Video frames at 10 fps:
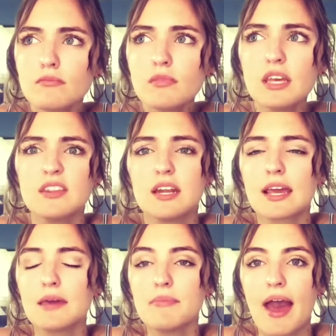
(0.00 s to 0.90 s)
And then I
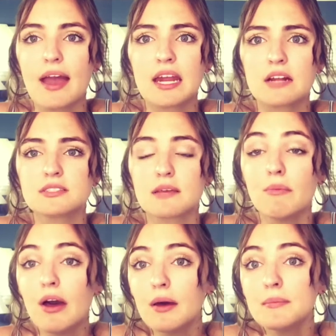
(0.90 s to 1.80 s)
came back and I was like,
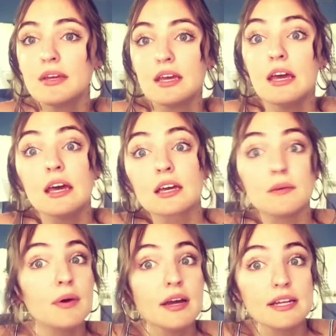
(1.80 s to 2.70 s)
Mom, come
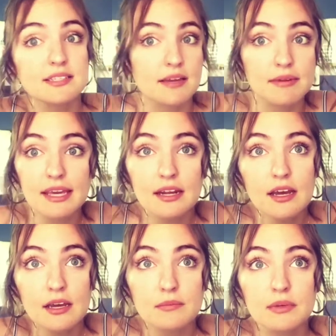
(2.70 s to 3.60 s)
on, it's time to get
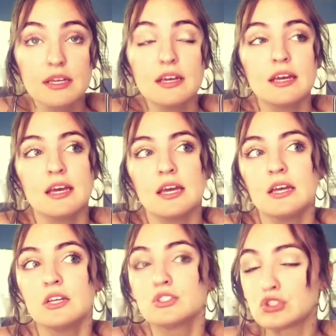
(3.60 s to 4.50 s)
up.
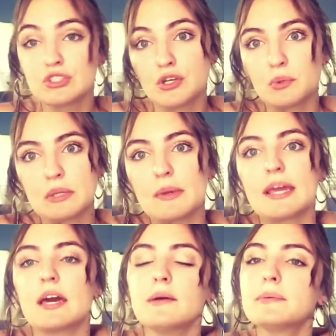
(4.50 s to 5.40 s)
She still wouldn't wake
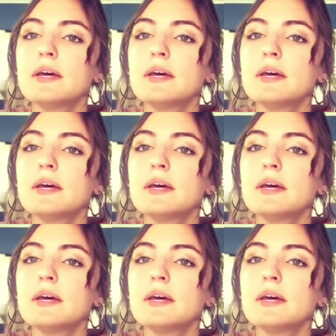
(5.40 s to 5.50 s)
up.